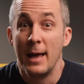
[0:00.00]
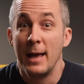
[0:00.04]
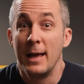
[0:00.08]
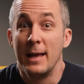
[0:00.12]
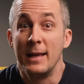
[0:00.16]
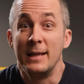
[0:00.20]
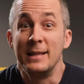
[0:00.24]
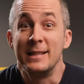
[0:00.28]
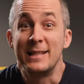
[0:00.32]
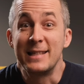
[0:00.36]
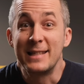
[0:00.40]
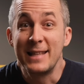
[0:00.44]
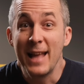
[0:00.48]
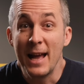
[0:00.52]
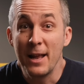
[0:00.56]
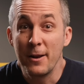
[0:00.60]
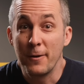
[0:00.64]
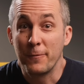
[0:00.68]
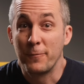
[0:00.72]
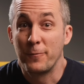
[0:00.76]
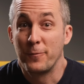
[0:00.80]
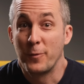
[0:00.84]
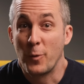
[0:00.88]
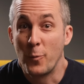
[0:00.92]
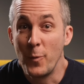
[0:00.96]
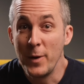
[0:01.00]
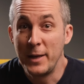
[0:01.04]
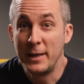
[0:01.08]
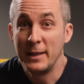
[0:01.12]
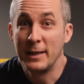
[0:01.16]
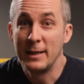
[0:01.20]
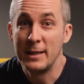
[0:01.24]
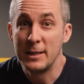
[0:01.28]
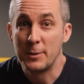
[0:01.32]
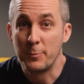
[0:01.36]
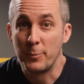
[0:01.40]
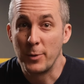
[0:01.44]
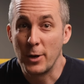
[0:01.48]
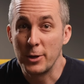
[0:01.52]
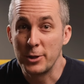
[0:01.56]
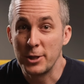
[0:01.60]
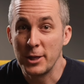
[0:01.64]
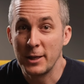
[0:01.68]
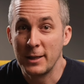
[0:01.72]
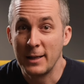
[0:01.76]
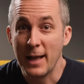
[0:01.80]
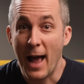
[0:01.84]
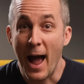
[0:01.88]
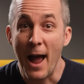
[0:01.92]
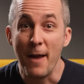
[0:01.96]
Instead of quitting this
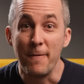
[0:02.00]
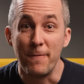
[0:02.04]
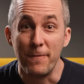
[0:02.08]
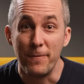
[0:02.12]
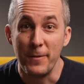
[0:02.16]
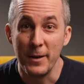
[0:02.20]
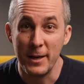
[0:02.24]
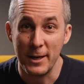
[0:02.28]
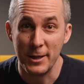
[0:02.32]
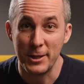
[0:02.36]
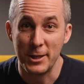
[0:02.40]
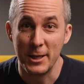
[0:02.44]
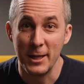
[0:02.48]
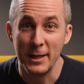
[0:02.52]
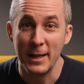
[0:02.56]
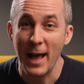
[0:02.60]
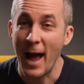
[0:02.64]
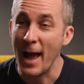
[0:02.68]
project, I finished it.